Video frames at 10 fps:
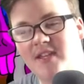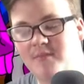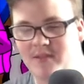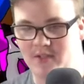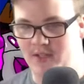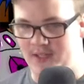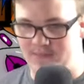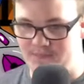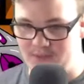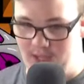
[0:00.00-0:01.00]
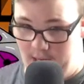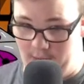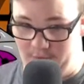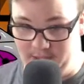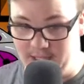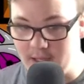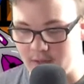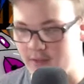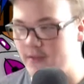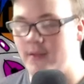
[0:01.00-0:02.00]
I mean, you're half a
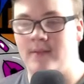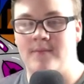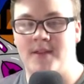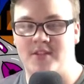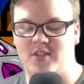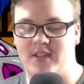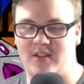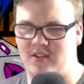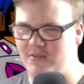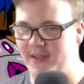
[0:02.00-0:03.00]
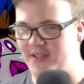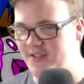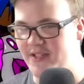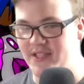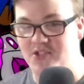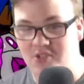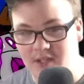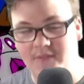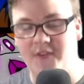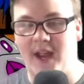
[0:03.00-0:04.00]
year. You're oh my goodness,
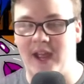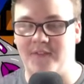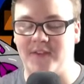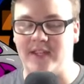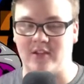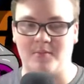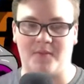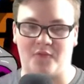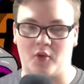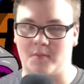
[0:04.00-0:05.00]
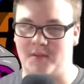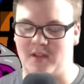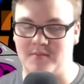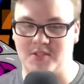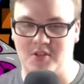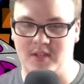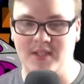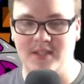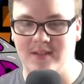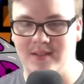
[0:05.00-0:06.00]
drawing for half a year before it becomes
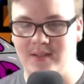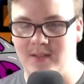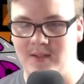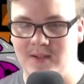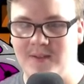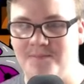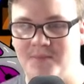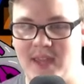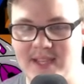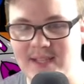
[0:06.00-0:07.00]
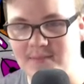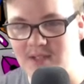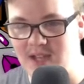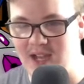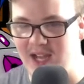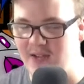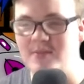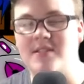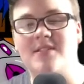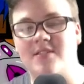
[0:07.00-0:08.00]
good? Except, I
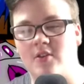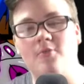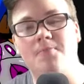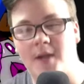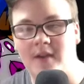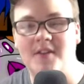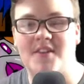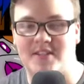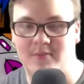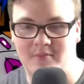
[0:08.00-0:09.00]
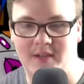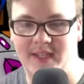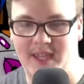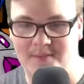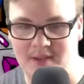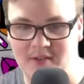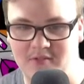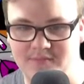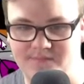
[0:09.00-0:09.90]
was so proud of this one when it came out.